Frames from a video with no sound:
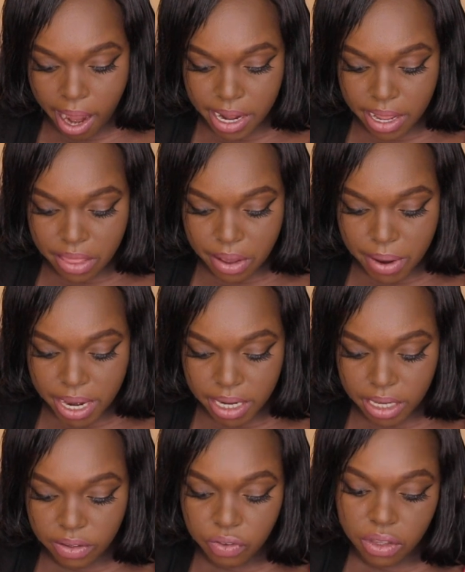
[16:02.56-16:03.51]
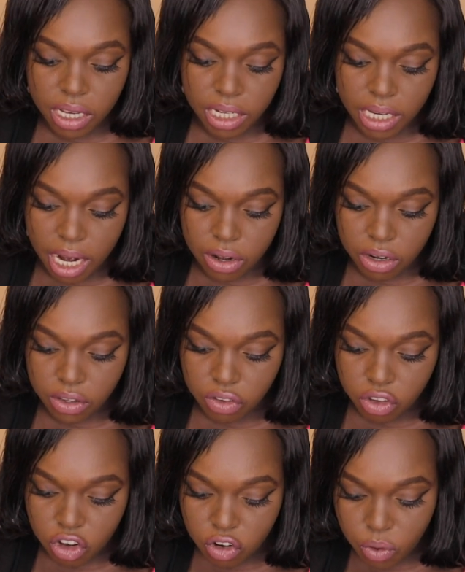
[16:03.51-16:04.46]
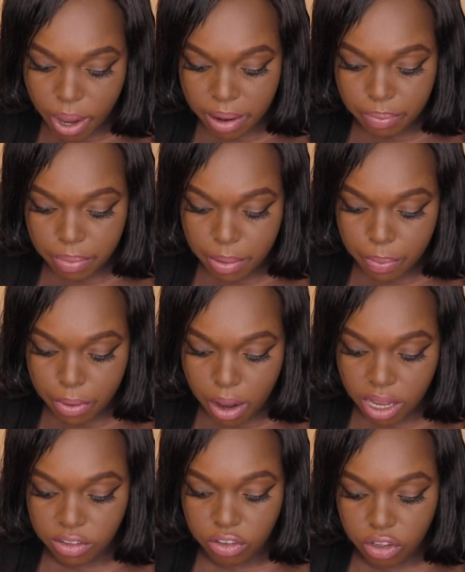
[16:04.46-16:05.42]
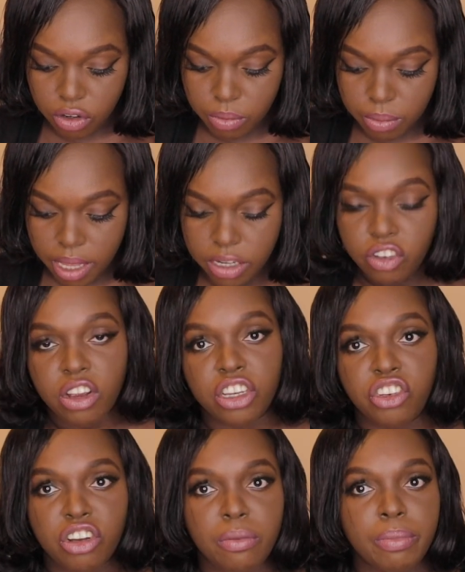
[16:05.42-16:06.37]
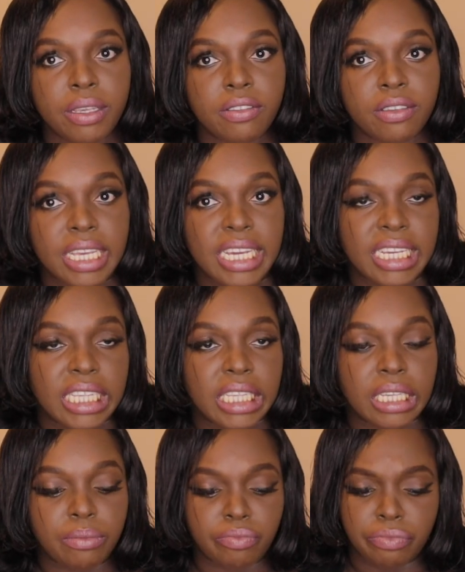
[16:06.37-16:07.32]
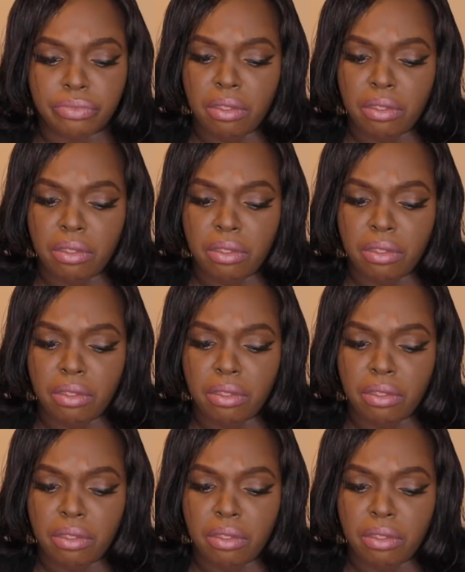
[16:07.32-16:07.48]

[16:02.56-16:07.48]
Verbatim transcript: another one is, it annoys you when people assume that your job is easy.